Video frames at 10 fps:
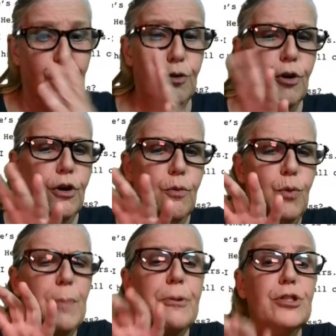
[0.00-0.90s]
to
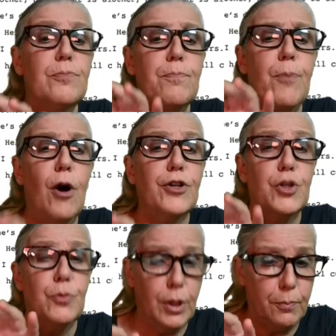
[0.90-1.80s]
what part
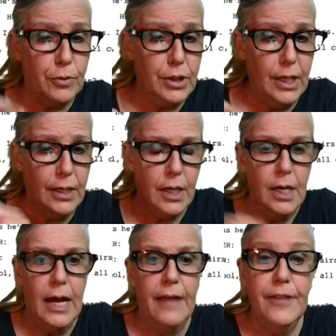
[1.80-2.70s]
you want to present.
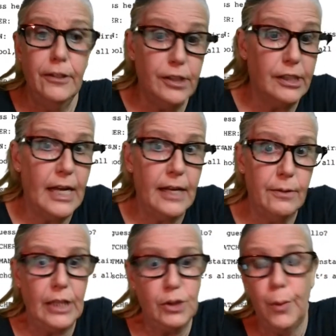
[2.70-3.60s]
And they'll just say,
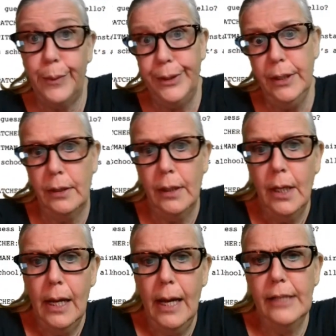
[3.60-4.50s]
that's what we did.
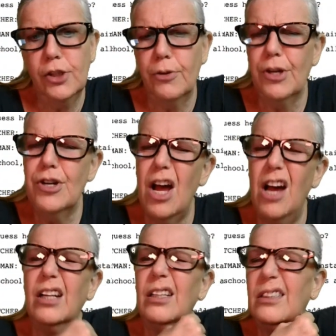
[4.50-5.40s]
And so they're
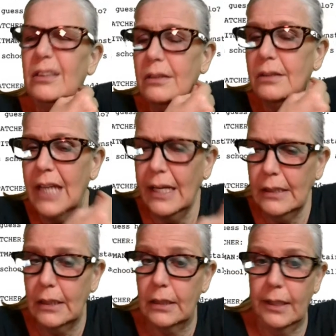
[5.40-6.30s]
not
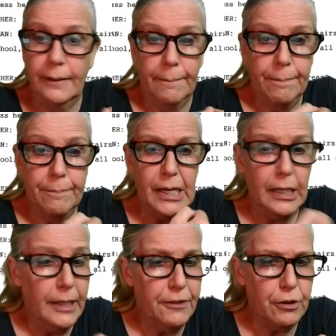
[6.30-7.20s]
technically being
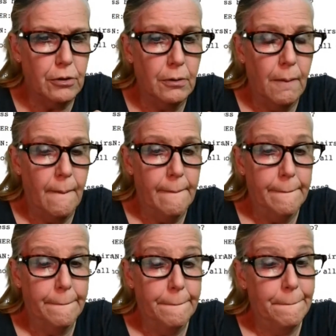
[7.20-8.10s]
unethical.
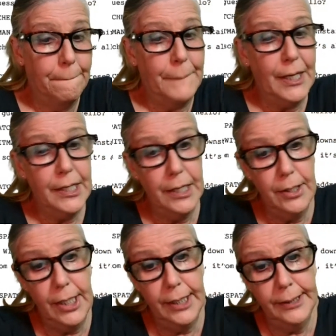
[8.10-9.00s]
But on the other
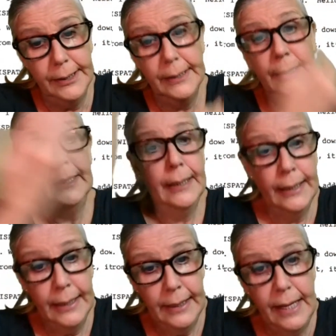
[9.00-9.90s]
hand,
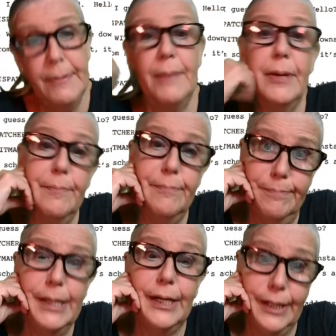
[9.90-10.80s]
they may be
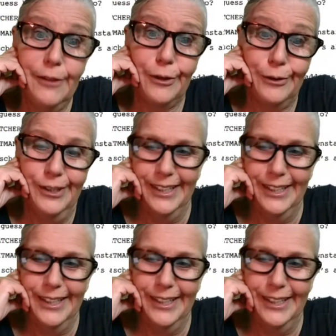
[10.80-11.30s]
being unethical,